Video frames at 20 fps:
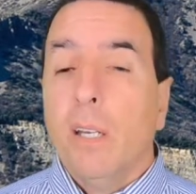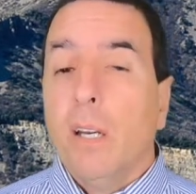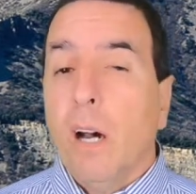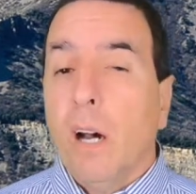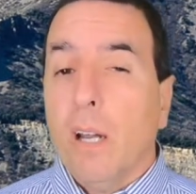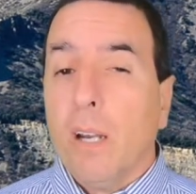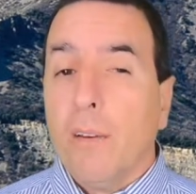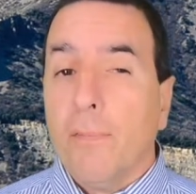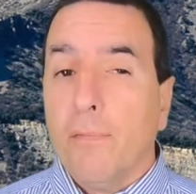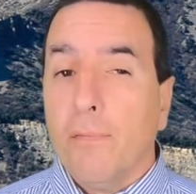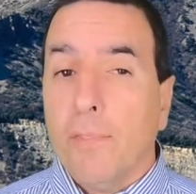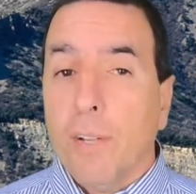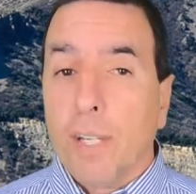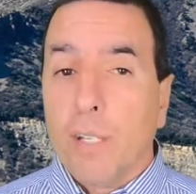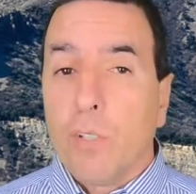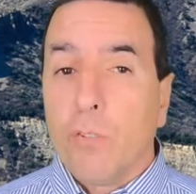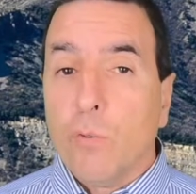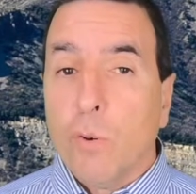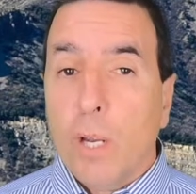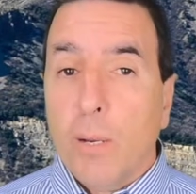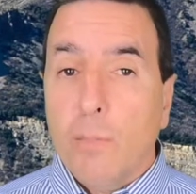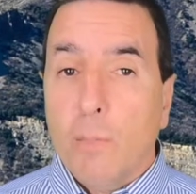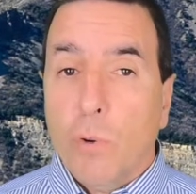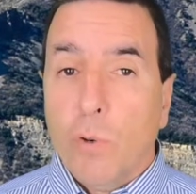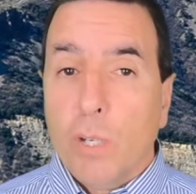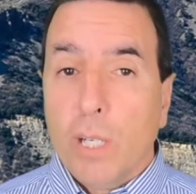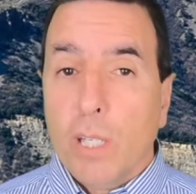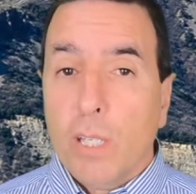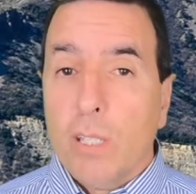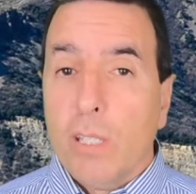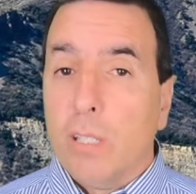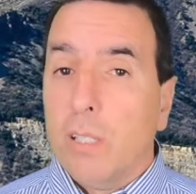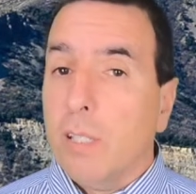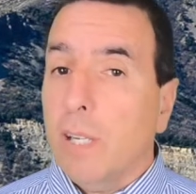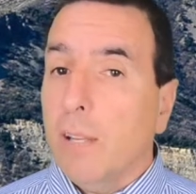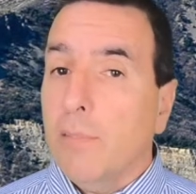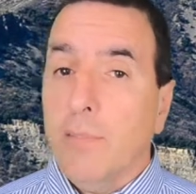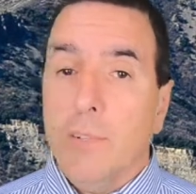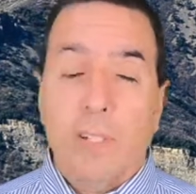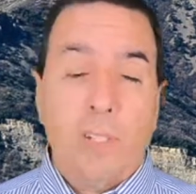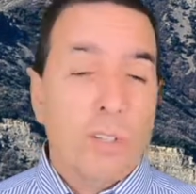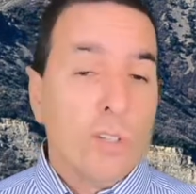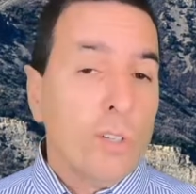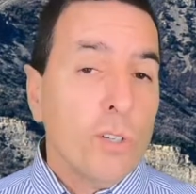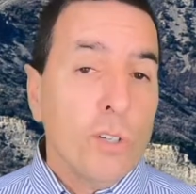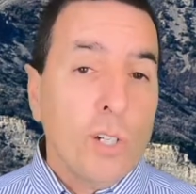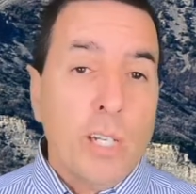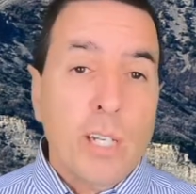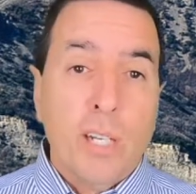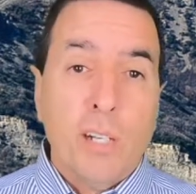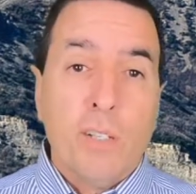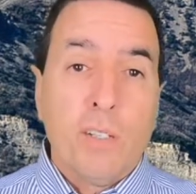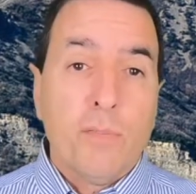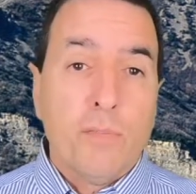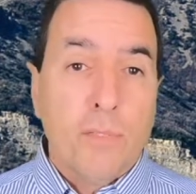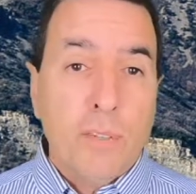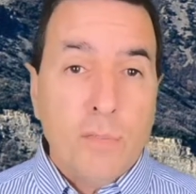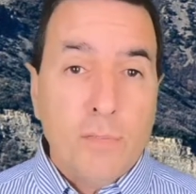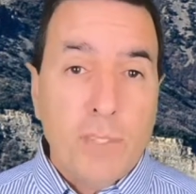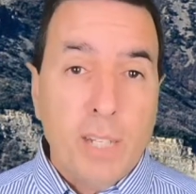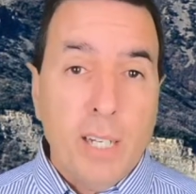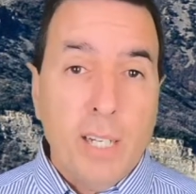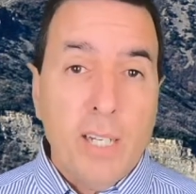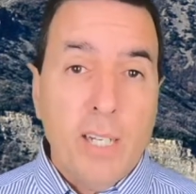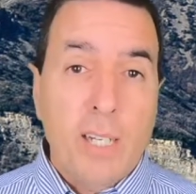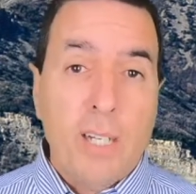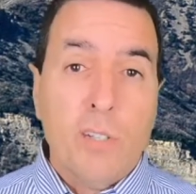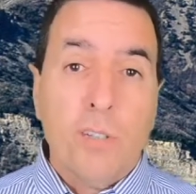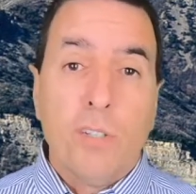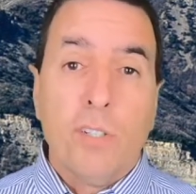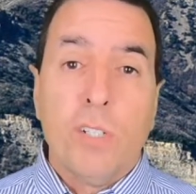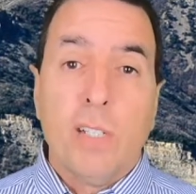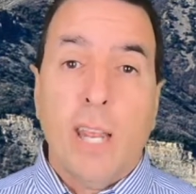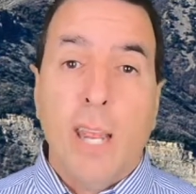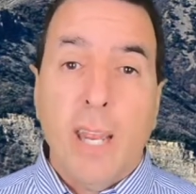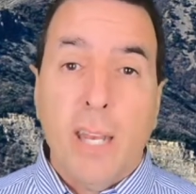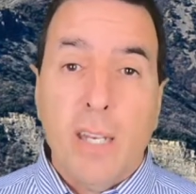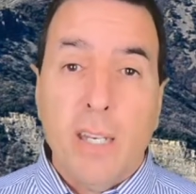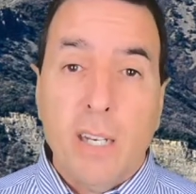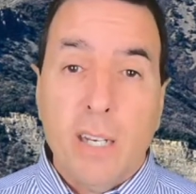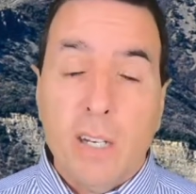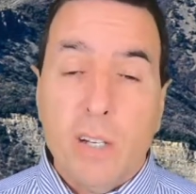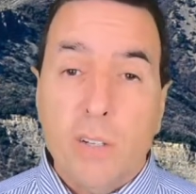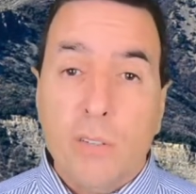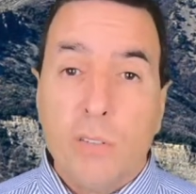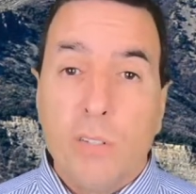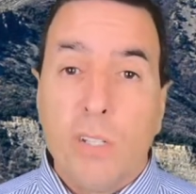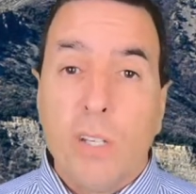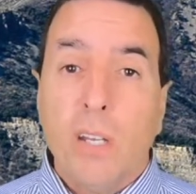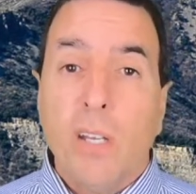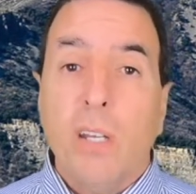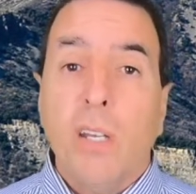On a fixed rate mortgage, if it's thirty years, fifteen years, ten years,